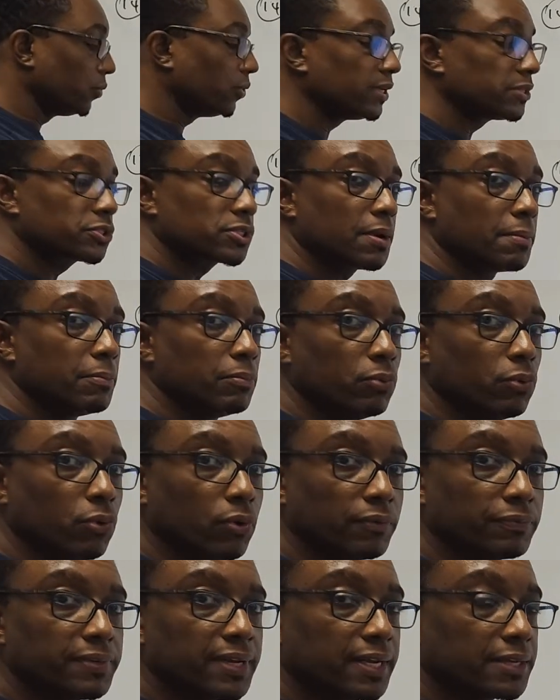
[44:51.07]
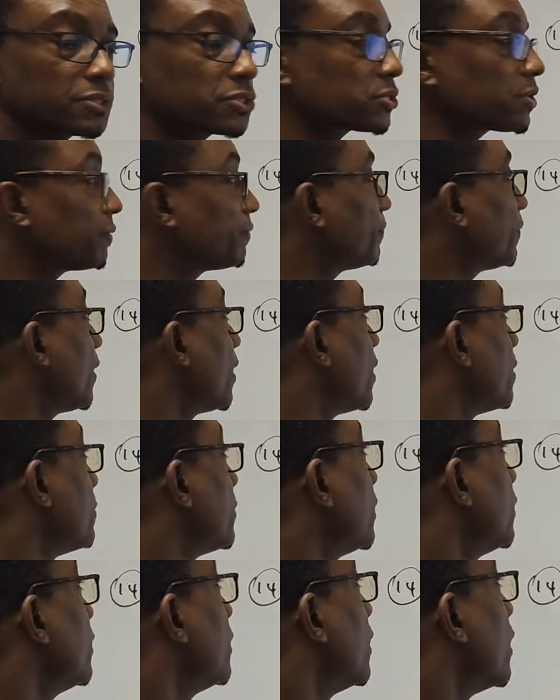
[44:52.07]
do is to move this
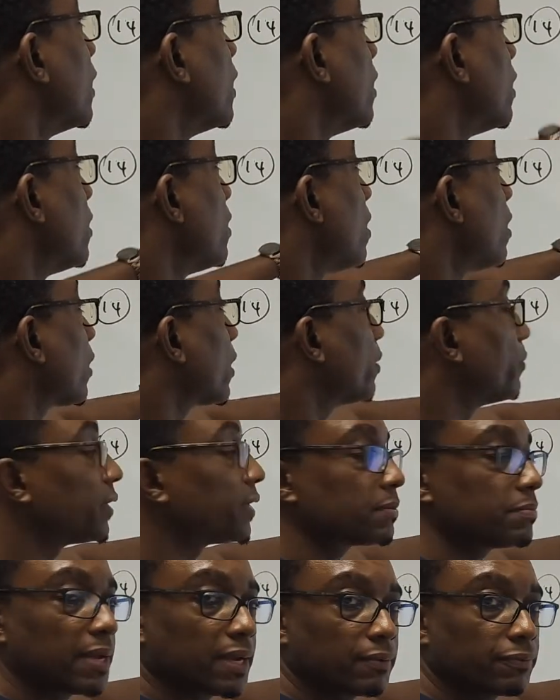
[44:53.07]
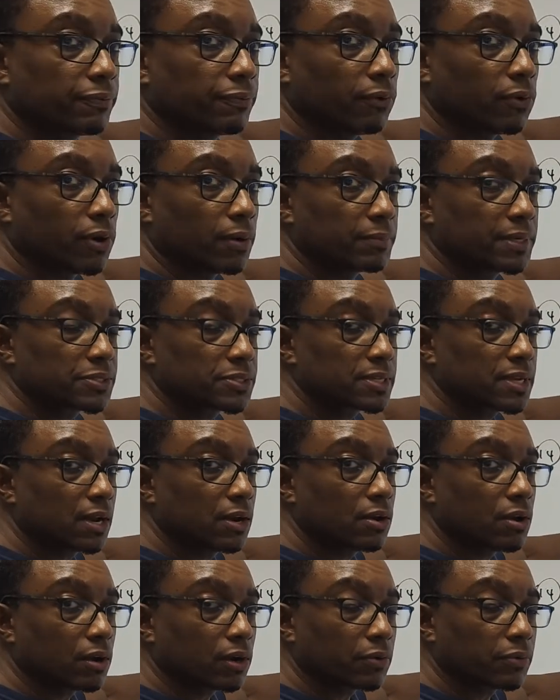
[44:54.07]
from logarithmic form. This is a
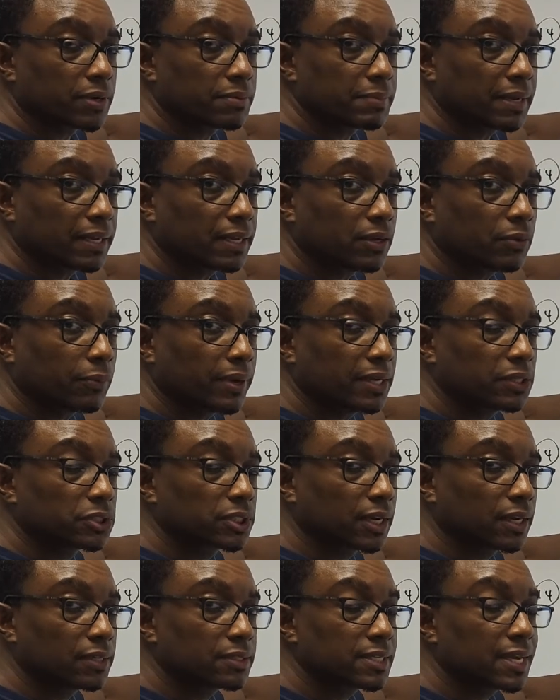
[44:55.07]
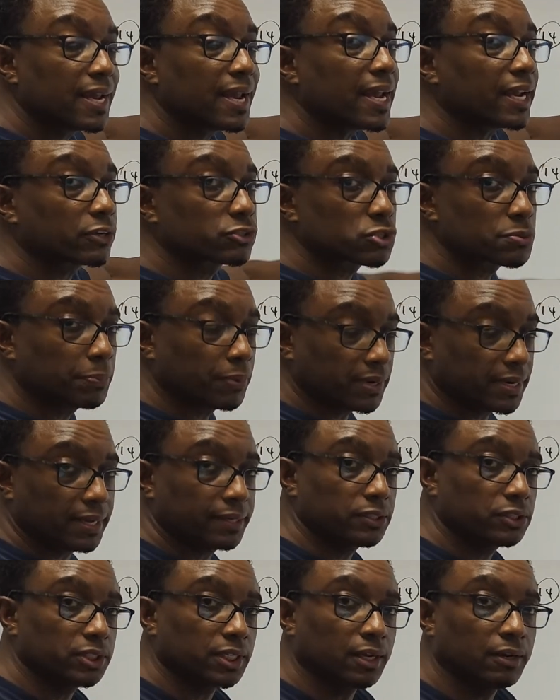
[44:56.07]
logarithmic equation to
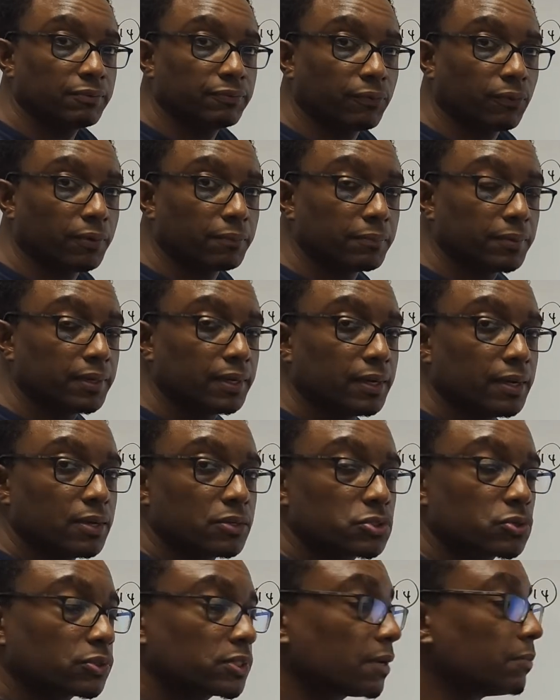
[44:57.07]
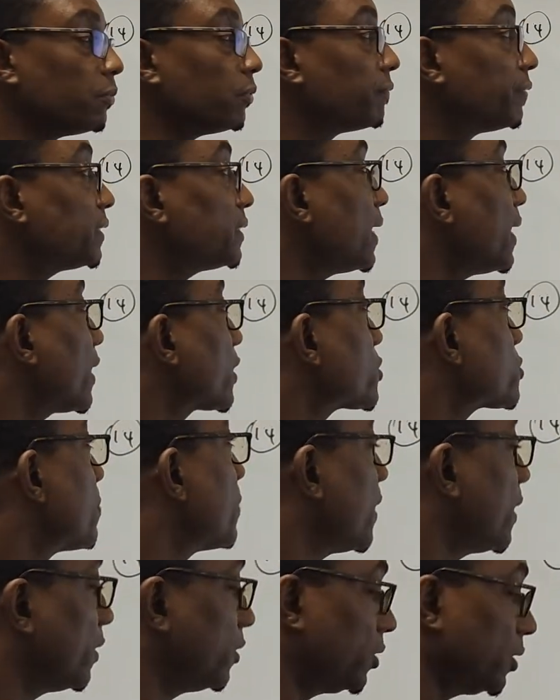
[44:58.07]
exponential form. So to move it to
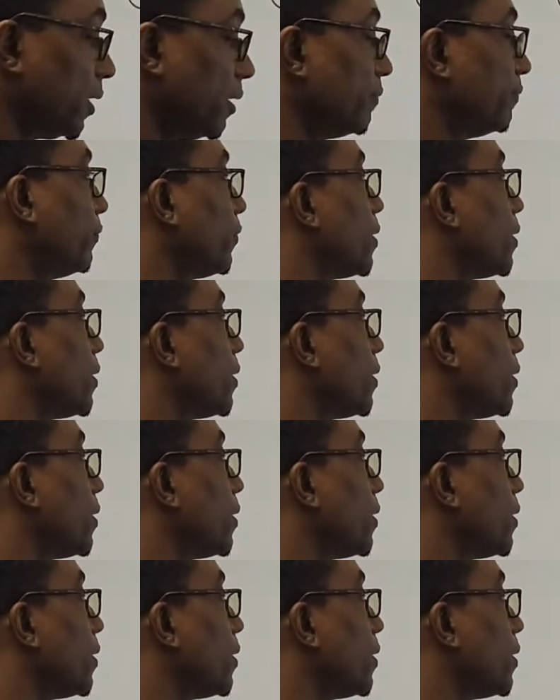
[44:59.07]
exponential